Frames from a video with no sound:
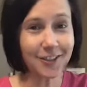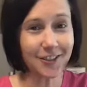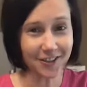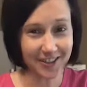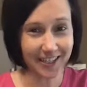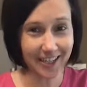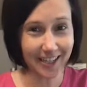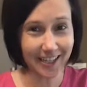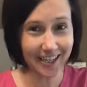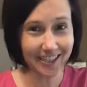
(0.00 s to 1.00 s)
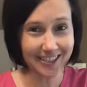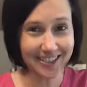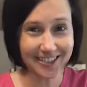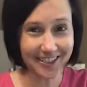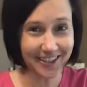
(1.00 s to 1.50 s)
your cellulite.
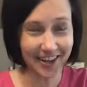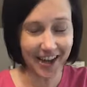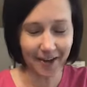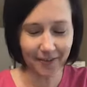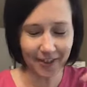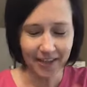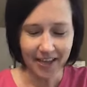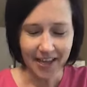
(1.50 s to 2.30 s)
So there you have it.